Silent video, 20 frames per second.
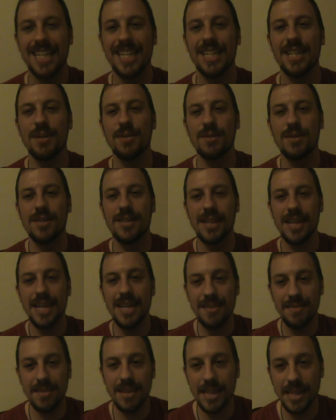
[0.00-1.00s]
You
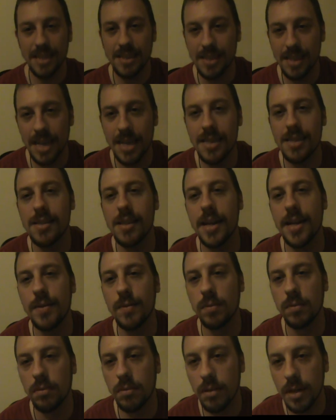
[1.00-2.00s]
see things as they
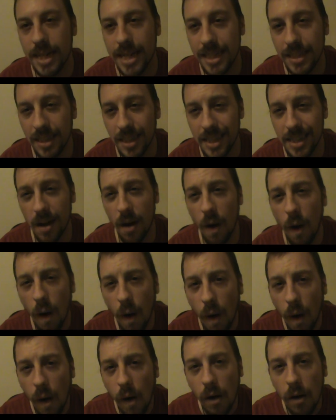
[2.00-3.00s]
really
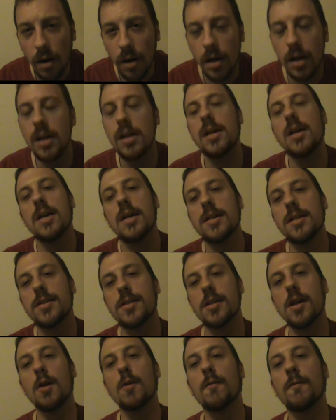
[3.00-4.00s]
are.
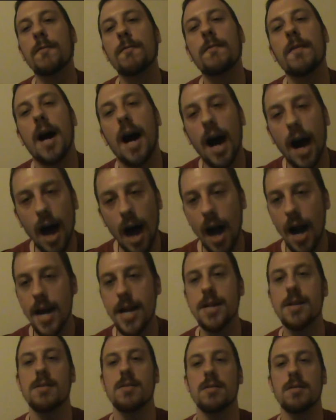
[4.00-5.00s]
So
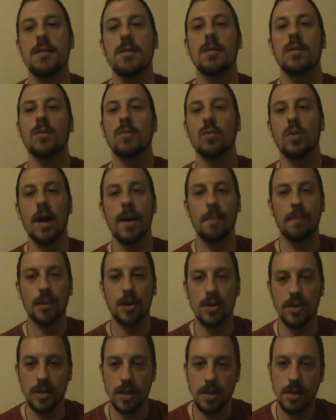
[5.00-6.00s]
fire
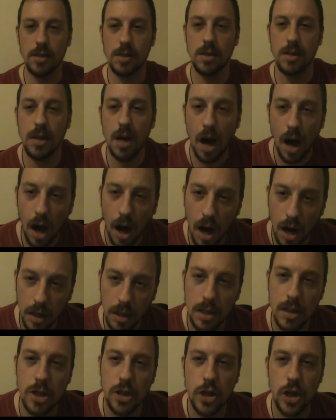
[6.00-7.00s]
represents
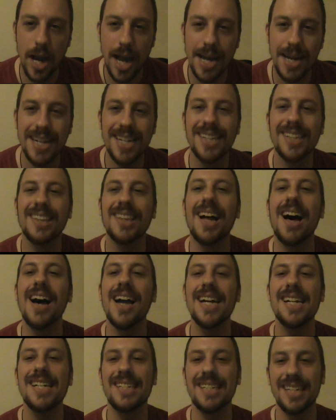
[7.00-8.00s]
knowledge and
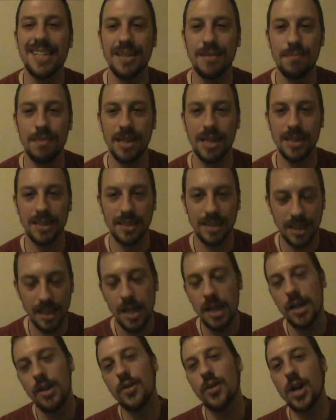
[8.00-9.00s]
enlightenment.
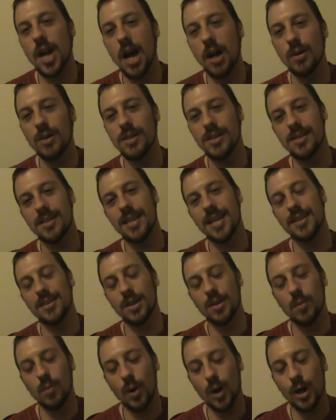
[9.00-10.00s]
Notice that
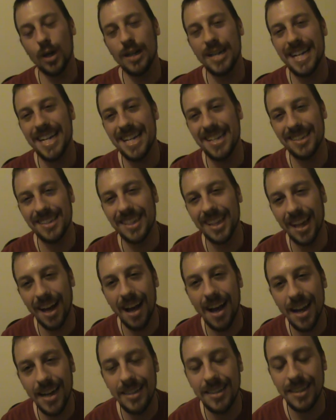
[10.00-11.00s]
the word
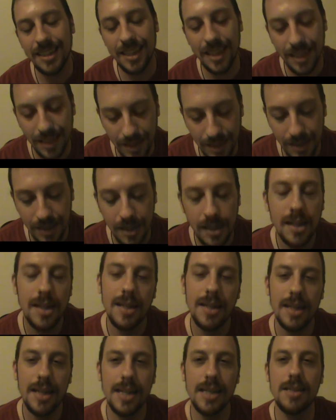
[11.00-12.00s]
enlighten
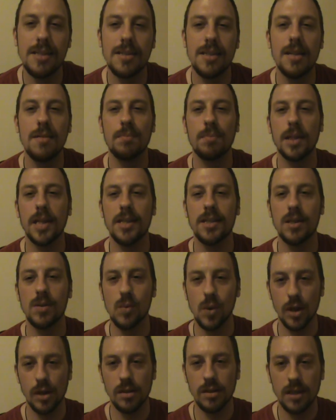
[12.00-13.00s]
is simply the
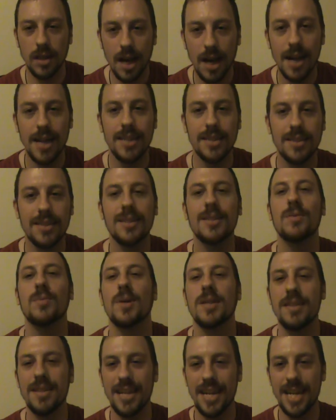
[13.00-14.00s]
word light
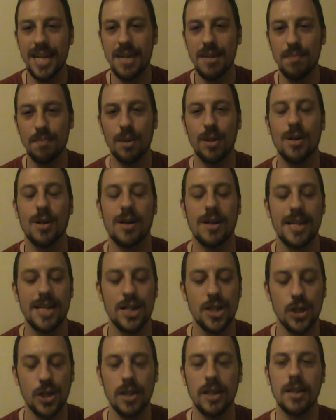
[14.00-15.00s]
with "in" put on
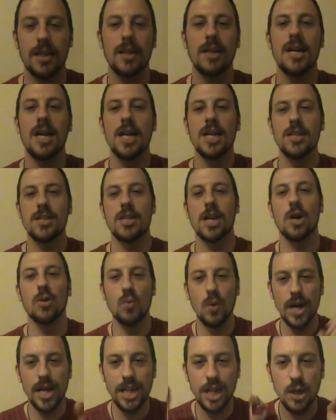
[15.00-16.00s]
each end. So
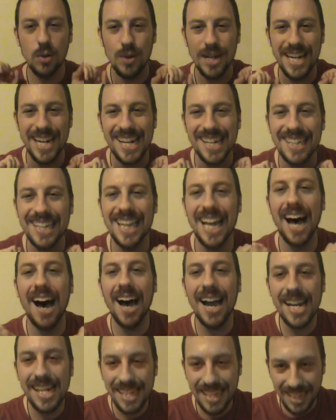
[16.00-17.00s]
when you
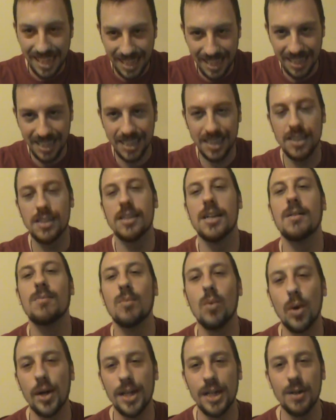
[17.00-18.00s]
enlighten
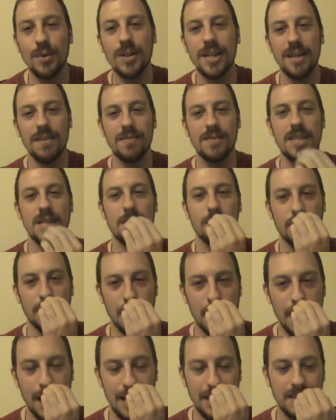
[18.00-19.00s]
someone, you give them
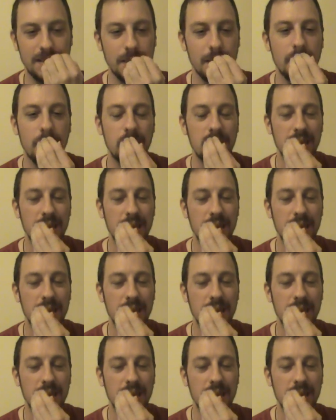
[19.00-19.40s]
light.